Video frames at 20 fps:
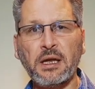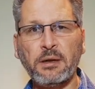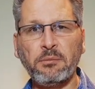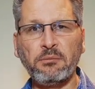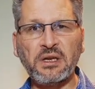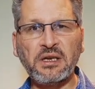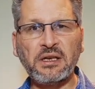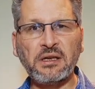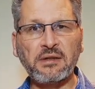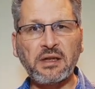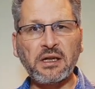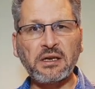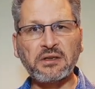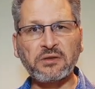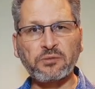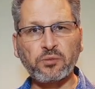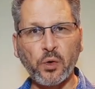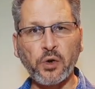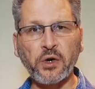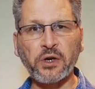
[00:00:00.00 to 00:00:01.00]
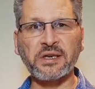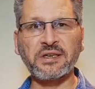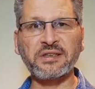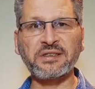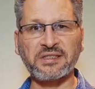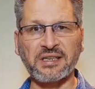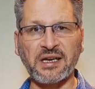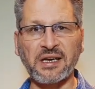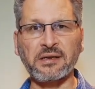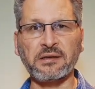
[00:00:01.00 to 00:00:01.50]
meaning that his work is
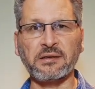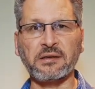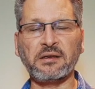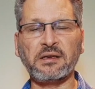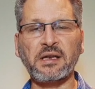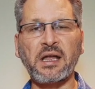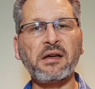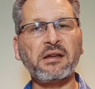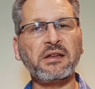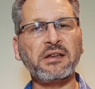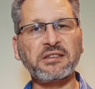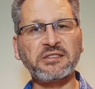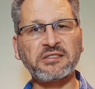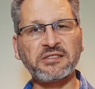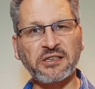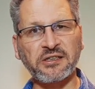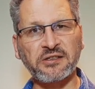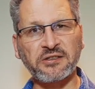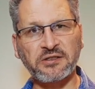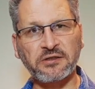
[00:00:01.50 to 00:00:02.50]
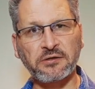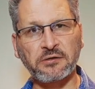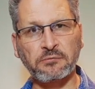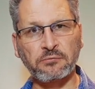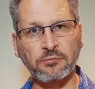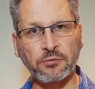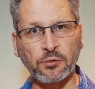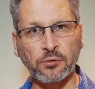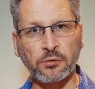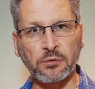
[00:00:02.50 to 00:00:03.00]
done and now he sits to
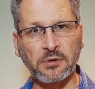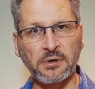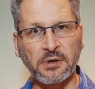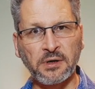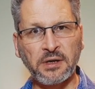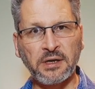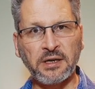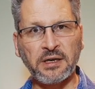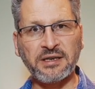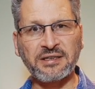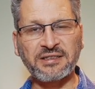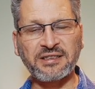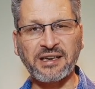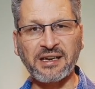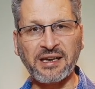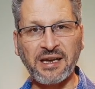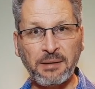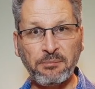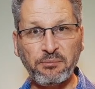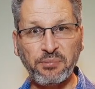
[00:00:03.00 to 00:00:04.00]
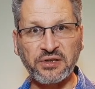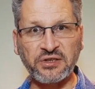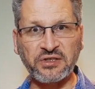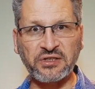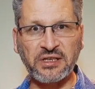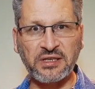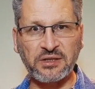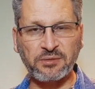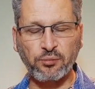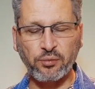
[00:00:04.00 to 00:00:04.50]
rule. He's accomplished
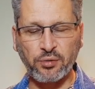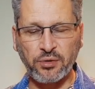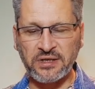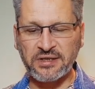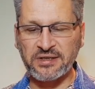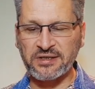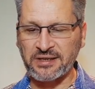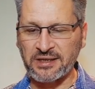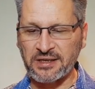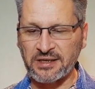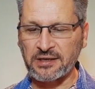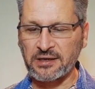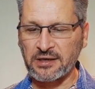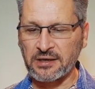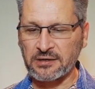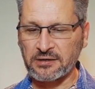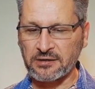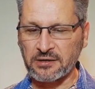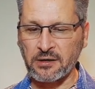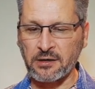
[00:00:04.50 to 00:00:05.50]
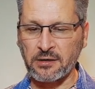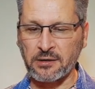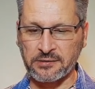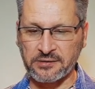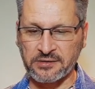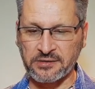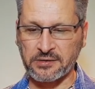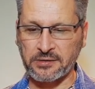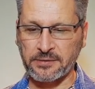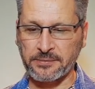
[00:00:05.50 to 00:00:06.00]
his priestly
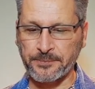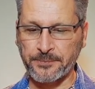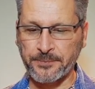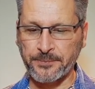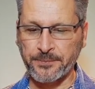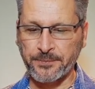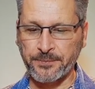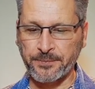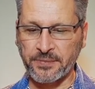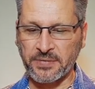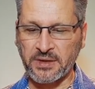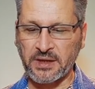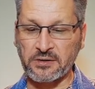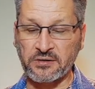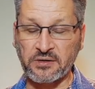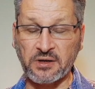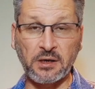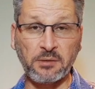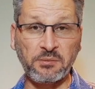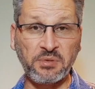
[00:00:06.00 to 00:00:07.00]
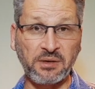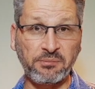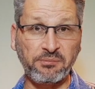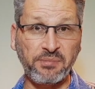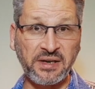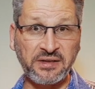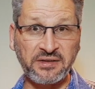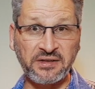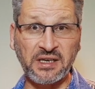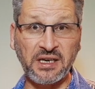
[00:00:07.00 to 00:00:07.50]
task. It's going to be
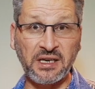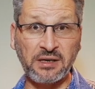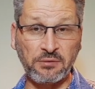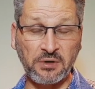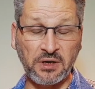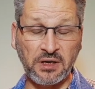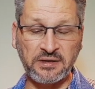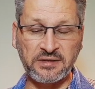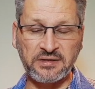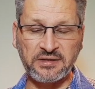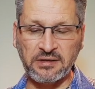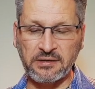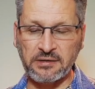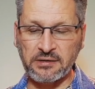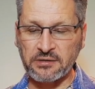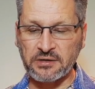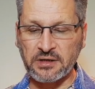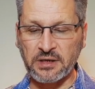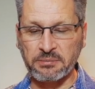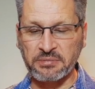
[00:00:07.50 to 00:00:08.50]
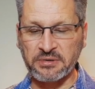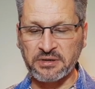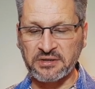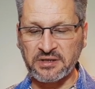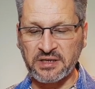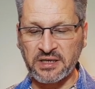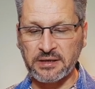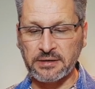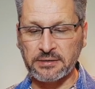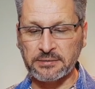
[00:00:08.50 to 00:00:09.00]
unpacked again. We're going to see it in chapter
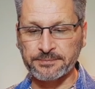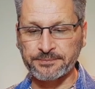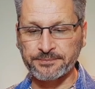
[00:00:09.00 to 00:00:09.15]
10.